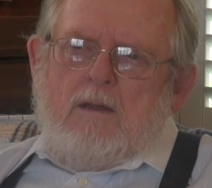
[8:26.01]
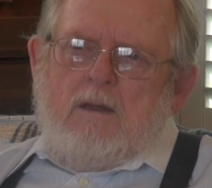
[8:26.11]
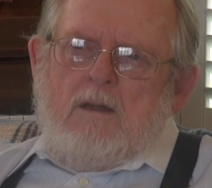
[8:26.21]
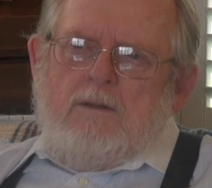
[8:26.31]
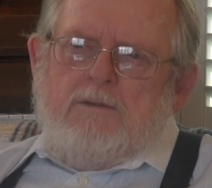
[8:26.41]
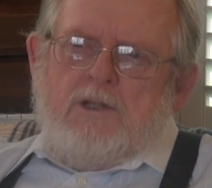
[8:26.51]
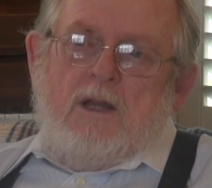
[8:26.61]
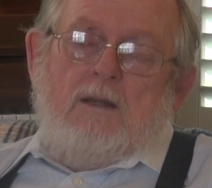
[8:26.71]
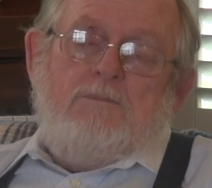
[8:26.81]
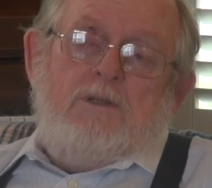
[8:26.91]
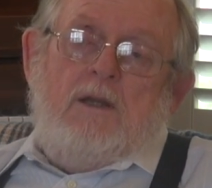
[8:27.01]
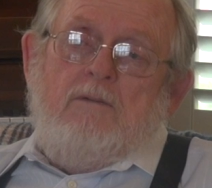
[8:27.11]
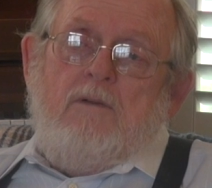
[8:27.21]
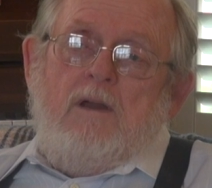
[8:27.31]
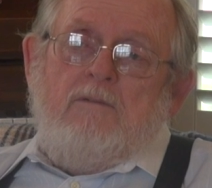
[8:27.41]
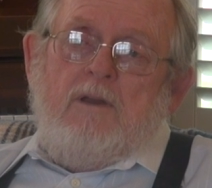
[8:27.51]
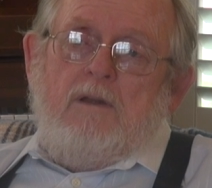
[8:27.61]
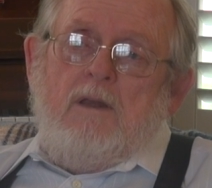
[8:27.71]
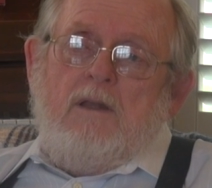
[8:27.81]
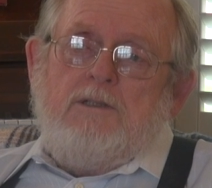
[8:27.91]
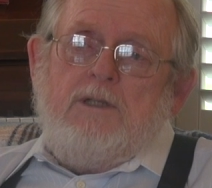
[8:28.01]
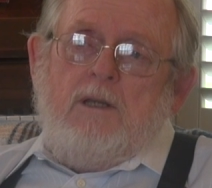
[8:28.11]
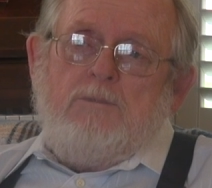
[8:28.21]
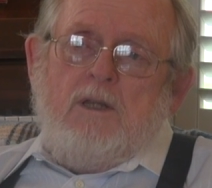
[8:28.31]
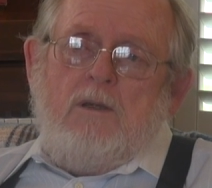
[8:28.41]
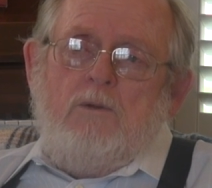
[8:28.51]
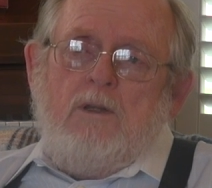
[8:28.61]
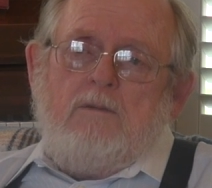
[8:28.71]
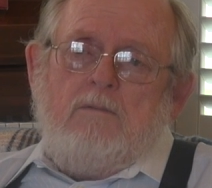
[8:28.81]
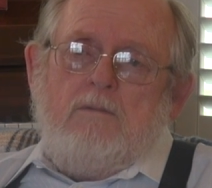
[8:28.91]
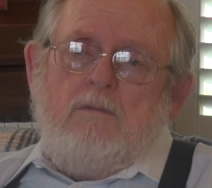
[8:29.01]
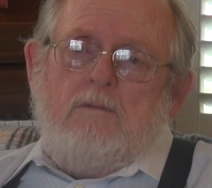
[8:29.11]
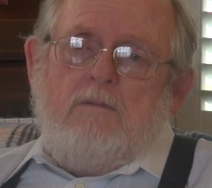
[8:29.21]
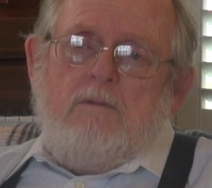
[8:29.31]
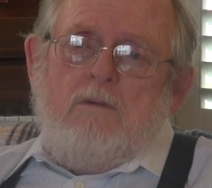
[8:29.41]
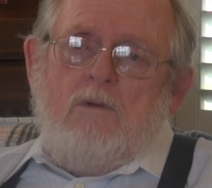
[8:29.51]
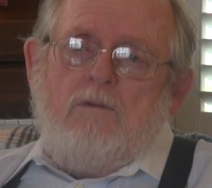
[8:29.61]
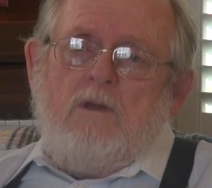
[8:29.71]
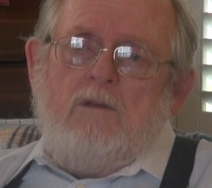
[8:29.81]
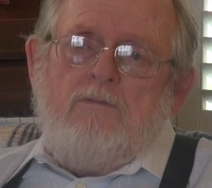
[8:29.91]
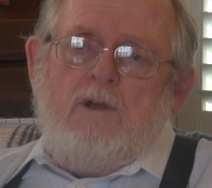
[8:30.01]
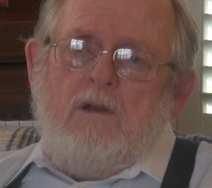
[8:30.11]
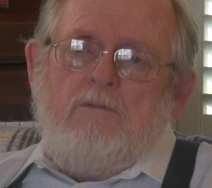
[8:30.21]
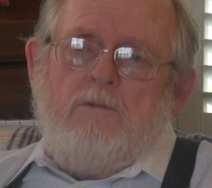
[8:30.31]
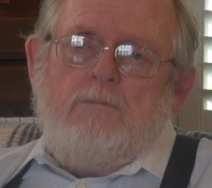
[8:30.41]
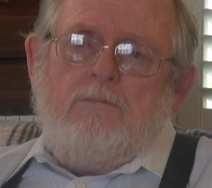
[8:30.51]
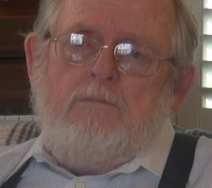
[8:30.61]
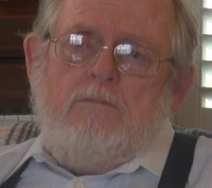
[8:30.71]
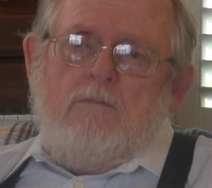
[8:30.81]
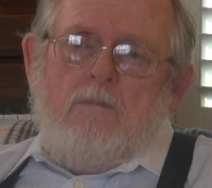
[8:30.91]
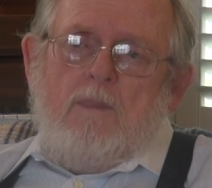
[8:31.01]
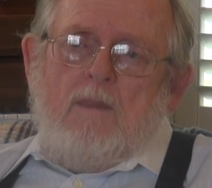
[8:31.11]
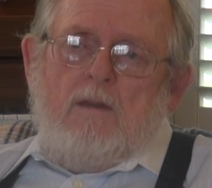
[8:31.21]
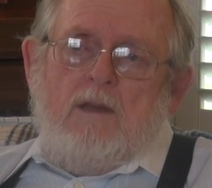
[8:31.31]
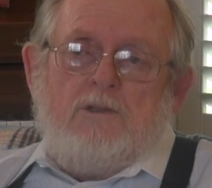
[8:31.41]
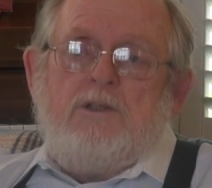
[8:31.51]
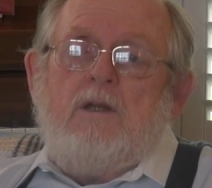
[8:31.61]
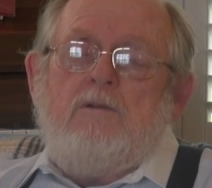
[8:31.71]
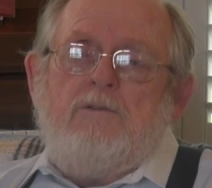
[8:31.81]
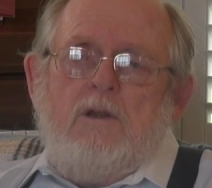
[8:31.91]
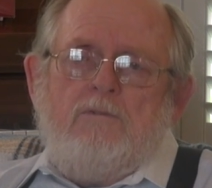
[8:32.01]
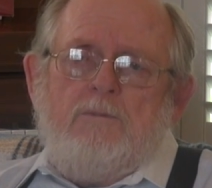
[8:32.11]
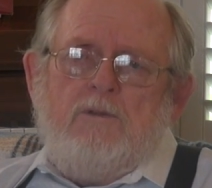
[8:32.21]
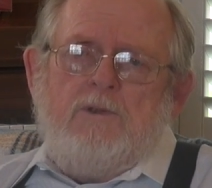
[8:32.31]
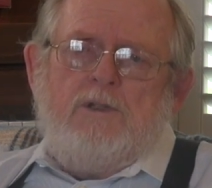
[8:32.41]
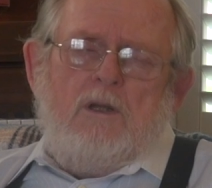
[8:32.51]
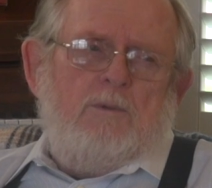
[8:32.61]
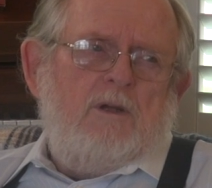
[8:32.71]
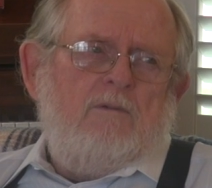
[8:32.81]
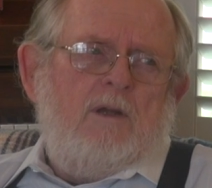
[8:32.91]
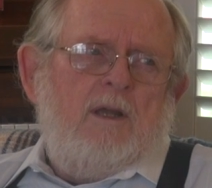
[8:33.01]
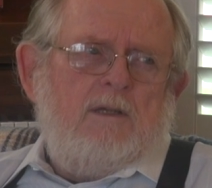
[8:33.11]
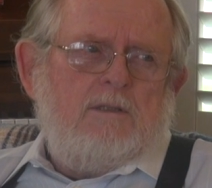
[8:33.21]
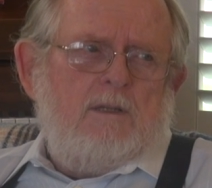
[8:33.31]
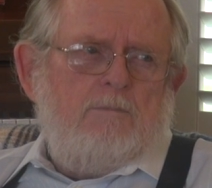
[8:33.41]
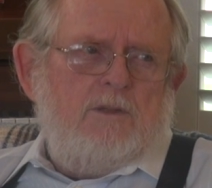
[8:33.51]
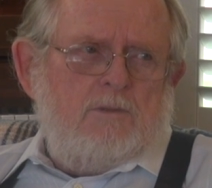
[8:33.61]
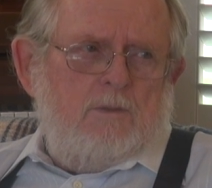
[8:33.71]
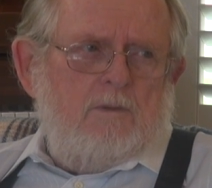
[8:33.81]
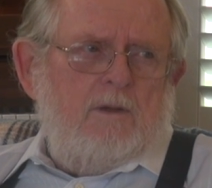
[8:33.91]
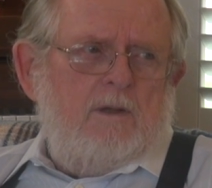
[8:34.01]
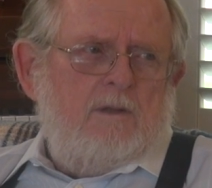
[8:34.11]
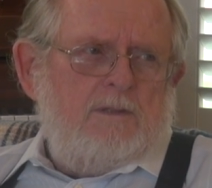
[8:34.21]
And jobs, yeah, I've had a lot of jobs. I quit or got fired from... Actually, I got fired from every job I ever had except this one right here,